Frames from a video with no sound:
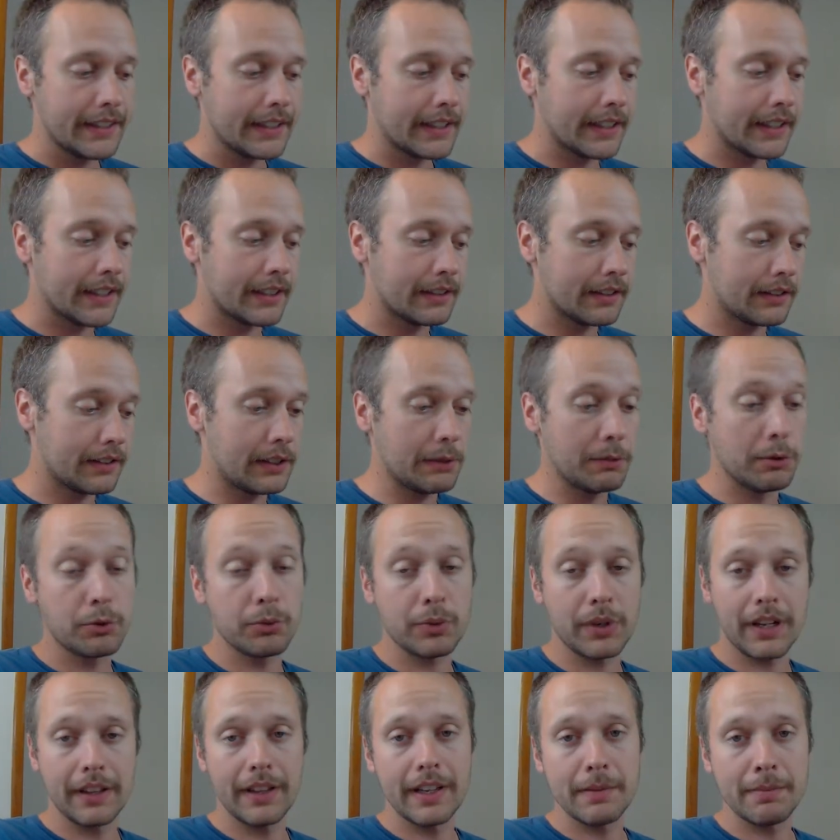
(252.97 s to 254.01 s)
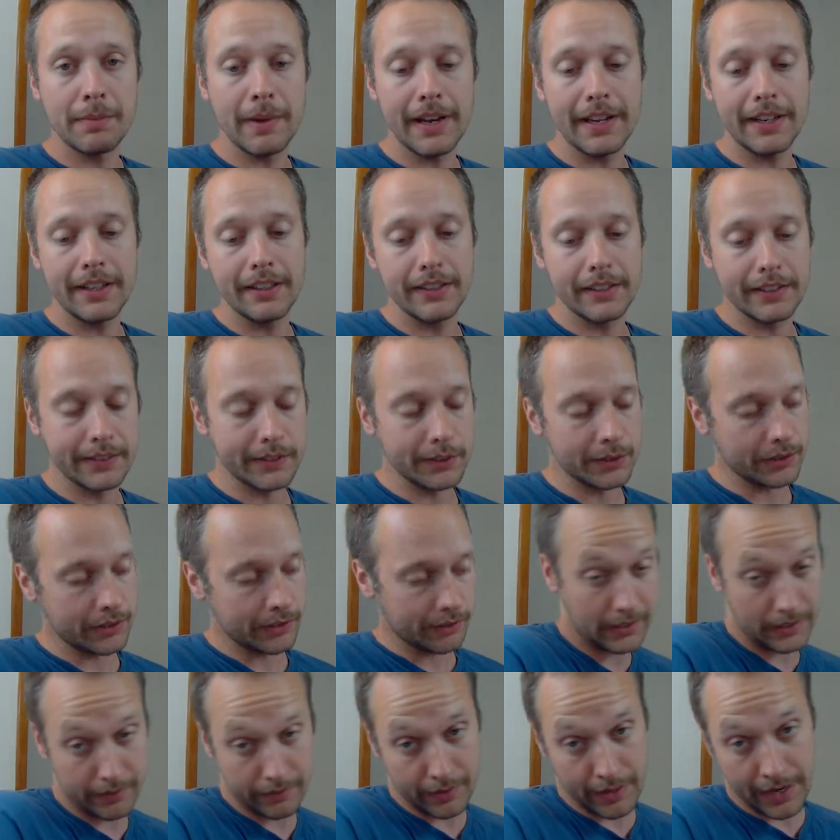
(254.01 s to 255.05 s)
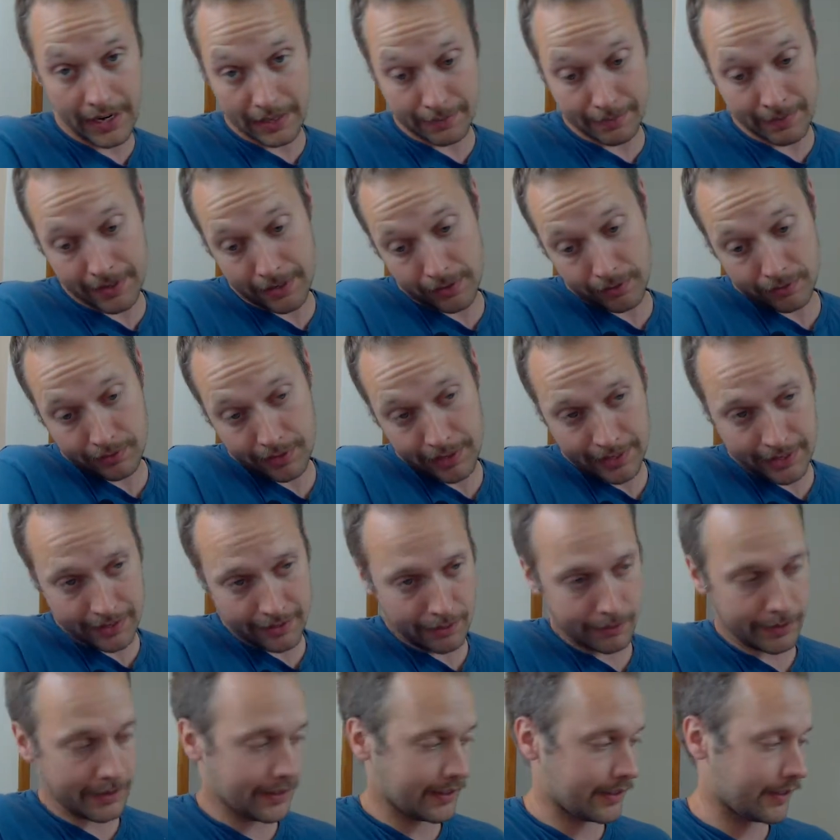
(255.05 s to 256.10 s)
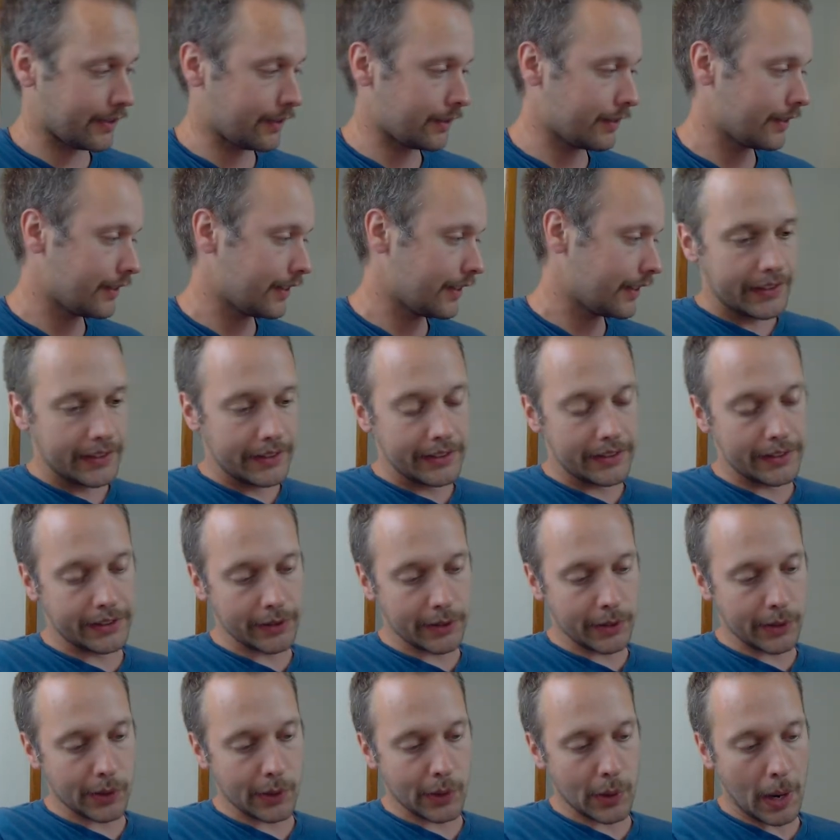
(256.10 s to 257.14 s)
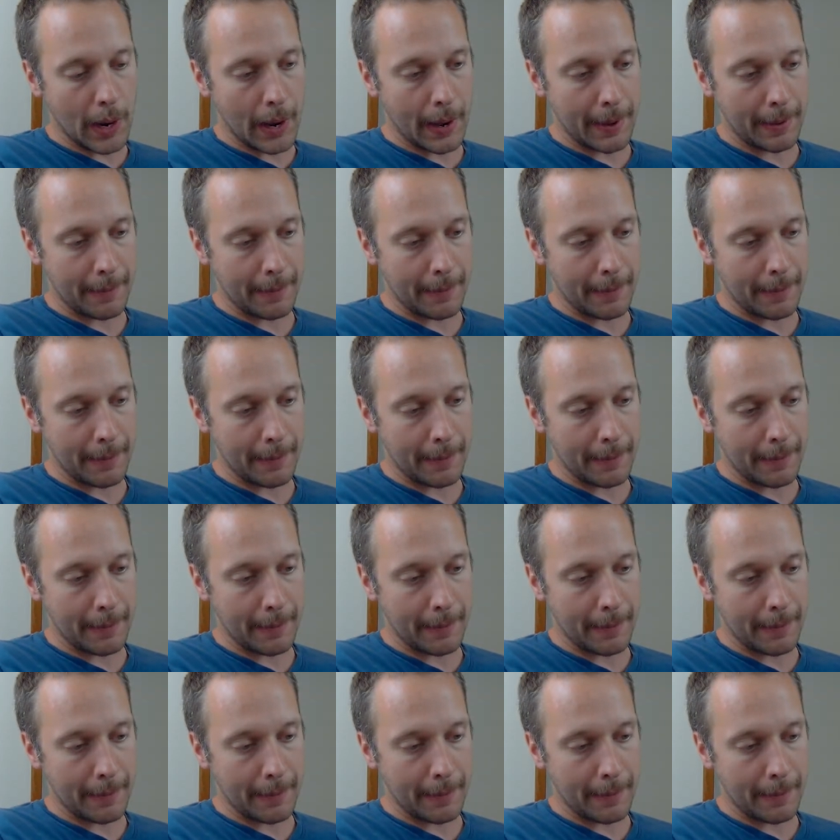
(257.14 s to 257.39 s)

and see which one I like better and give you guys my notes like I always do. So,